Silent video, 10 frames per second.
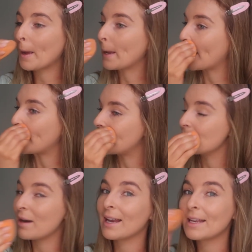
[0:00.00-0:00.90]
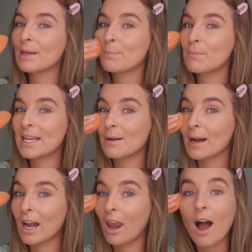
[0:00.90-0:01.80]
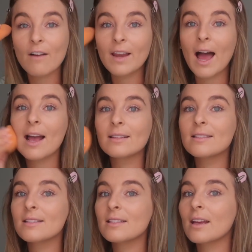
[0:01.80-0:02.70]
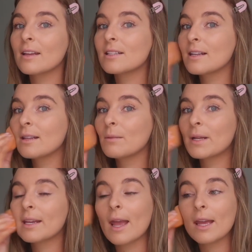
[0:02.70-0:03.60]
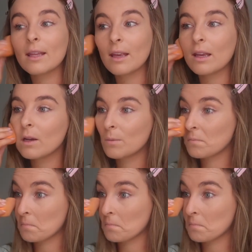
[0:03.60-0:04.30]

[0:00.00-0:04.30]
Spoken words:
yeah, near my laugh lines, it's a little bit cakey.